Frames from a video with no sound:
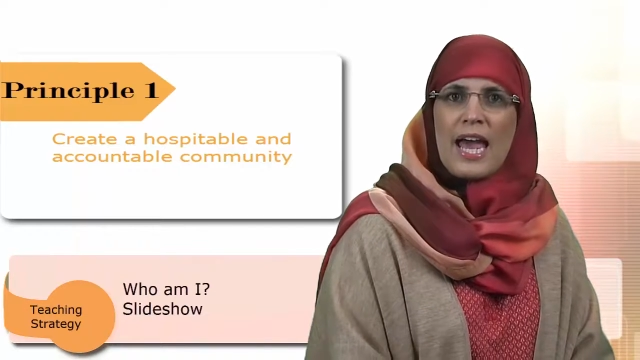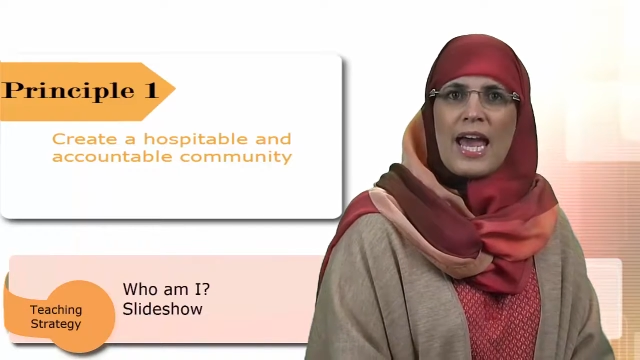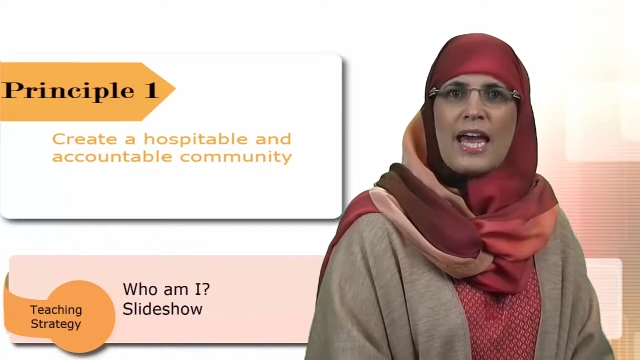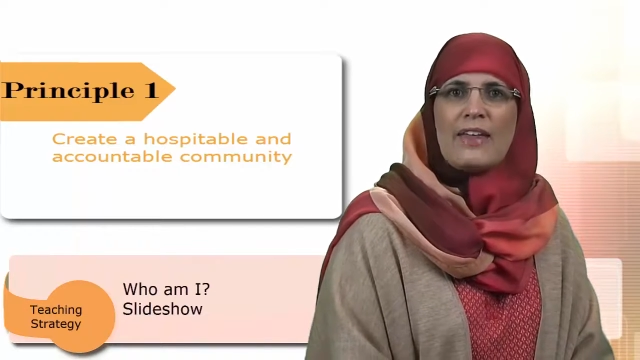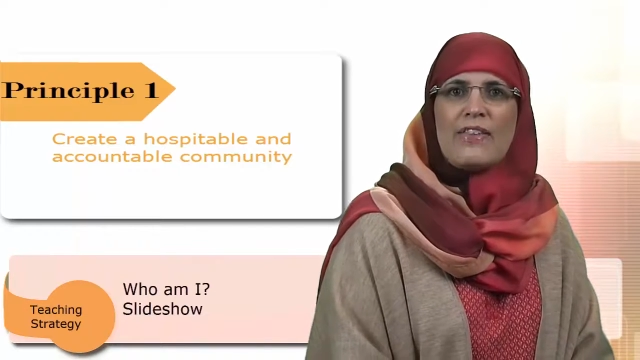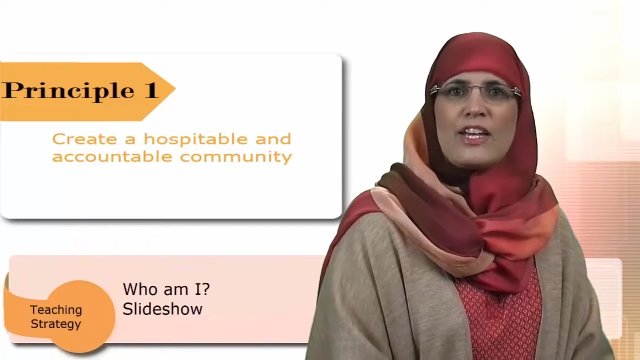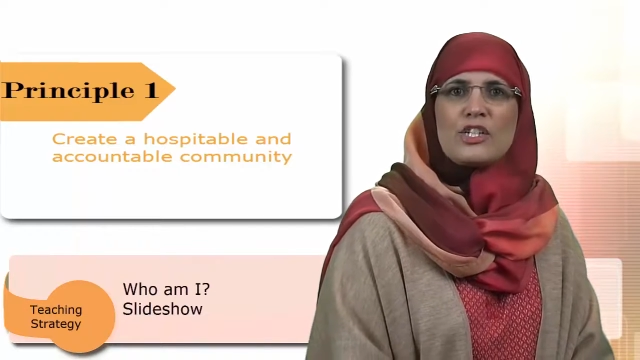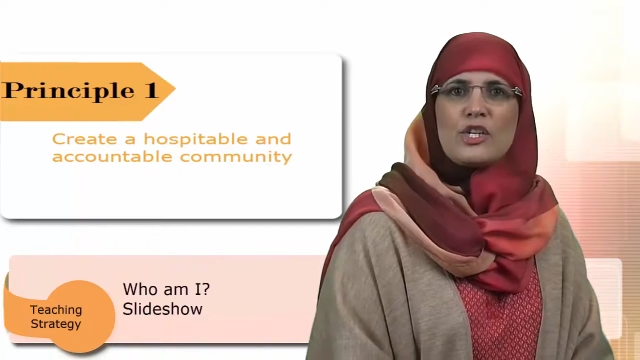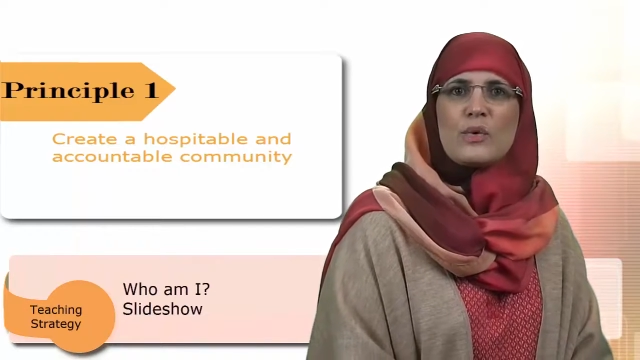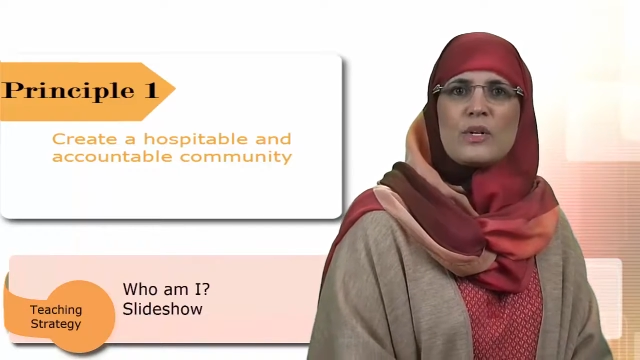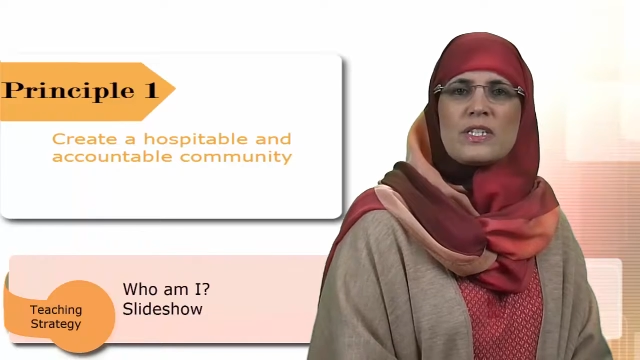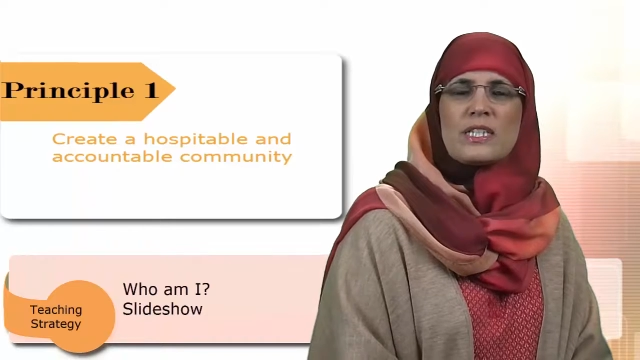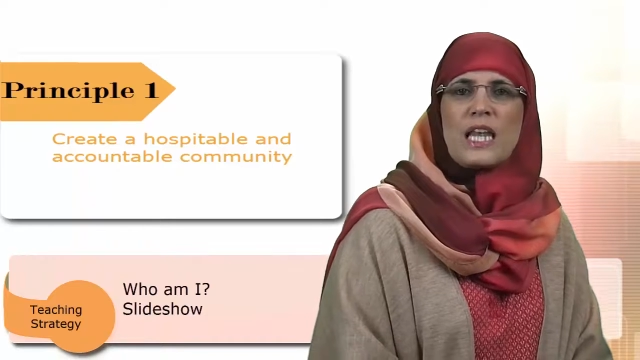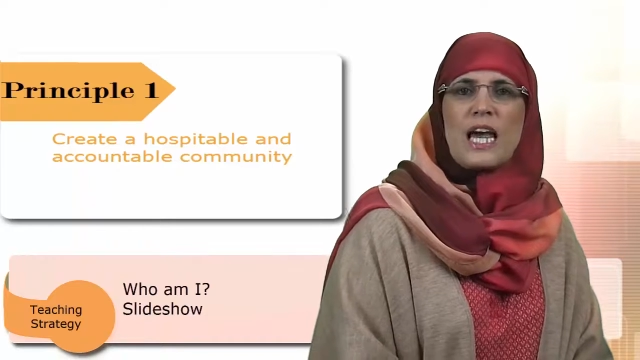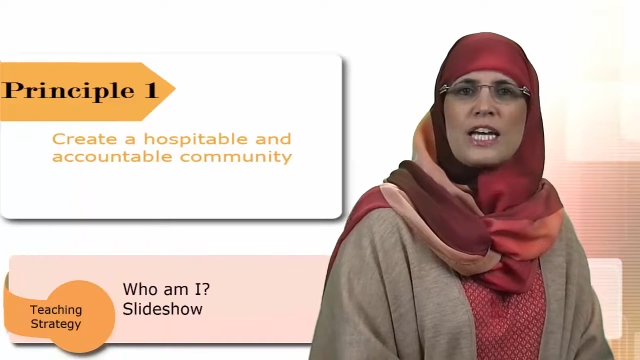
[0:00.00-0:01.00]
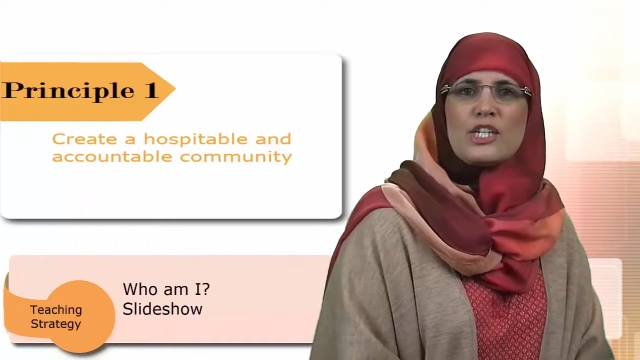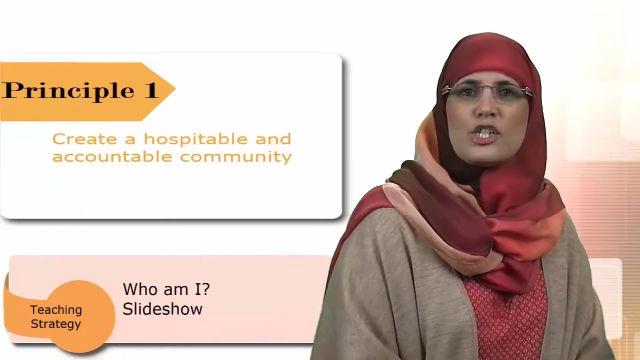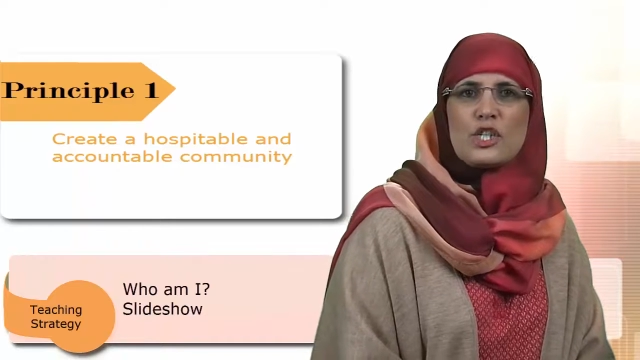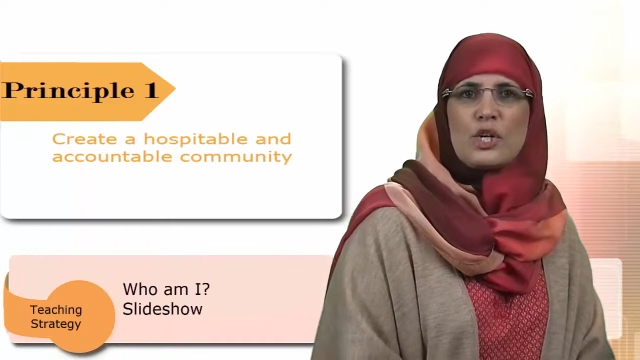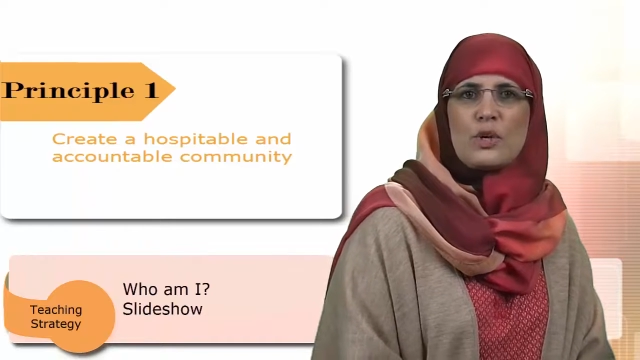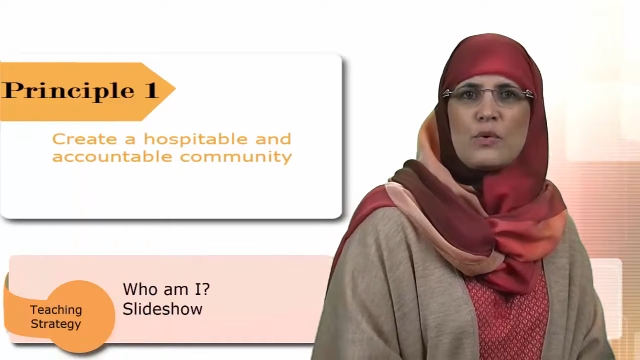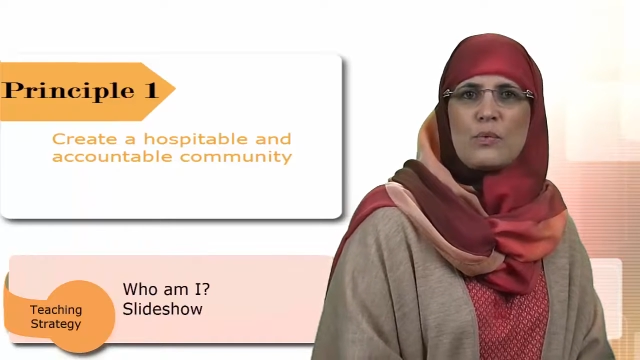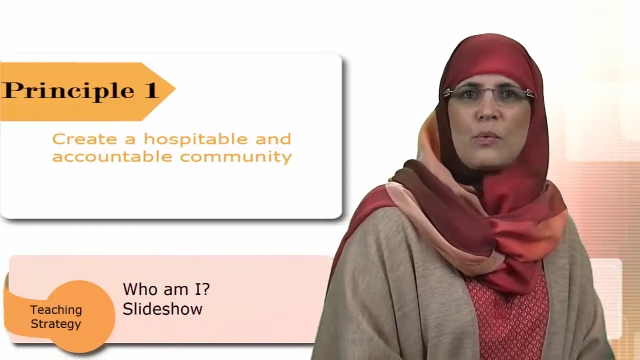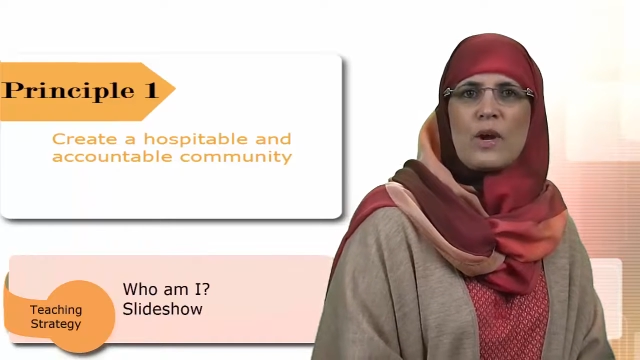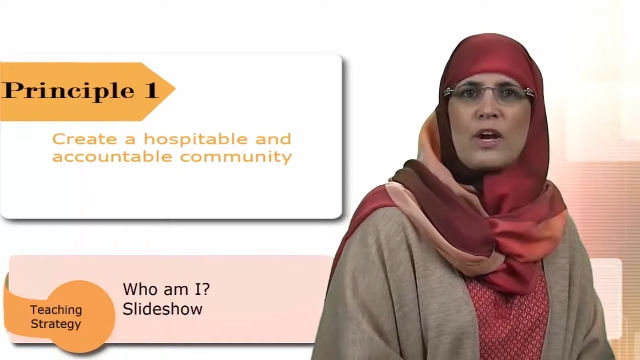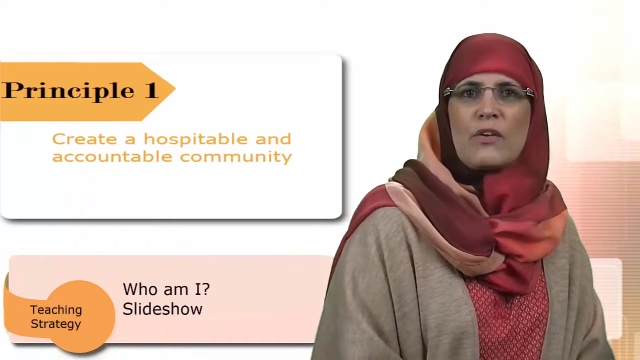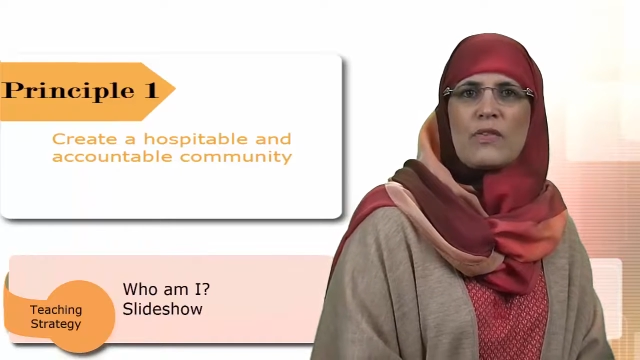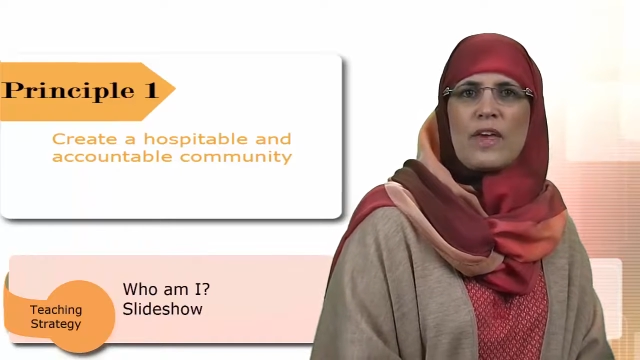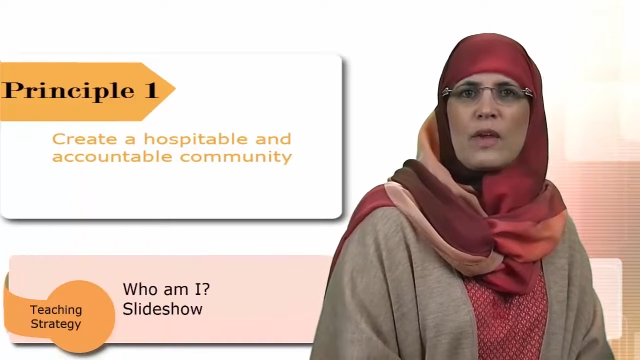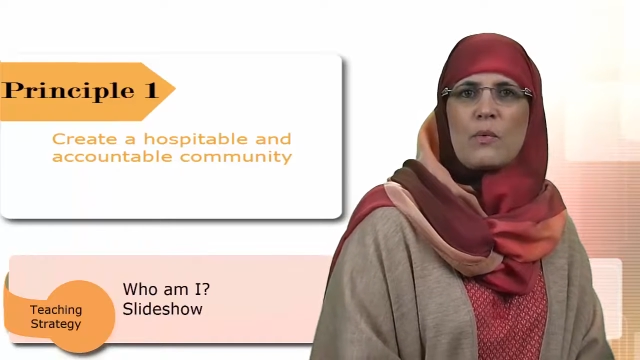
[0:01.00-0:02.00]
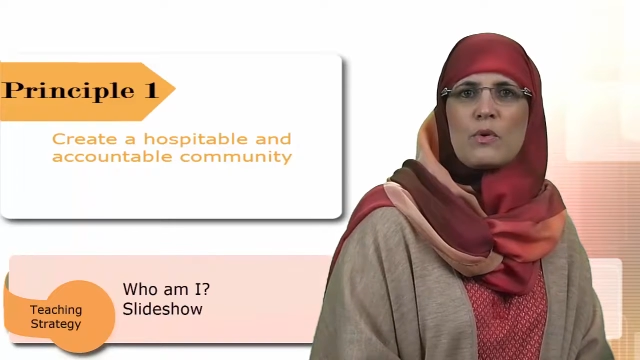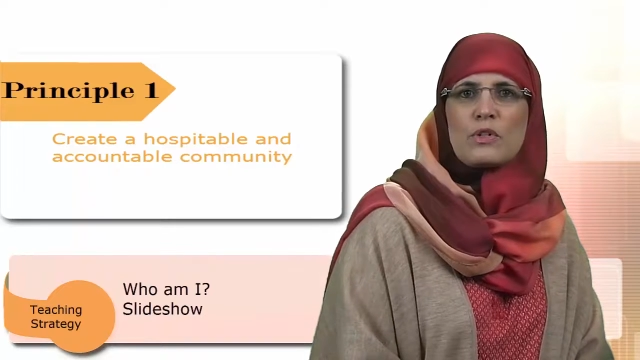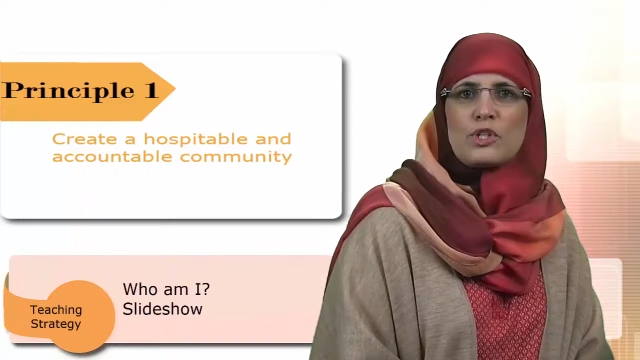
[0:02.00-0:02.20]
And they show a slideshow where they will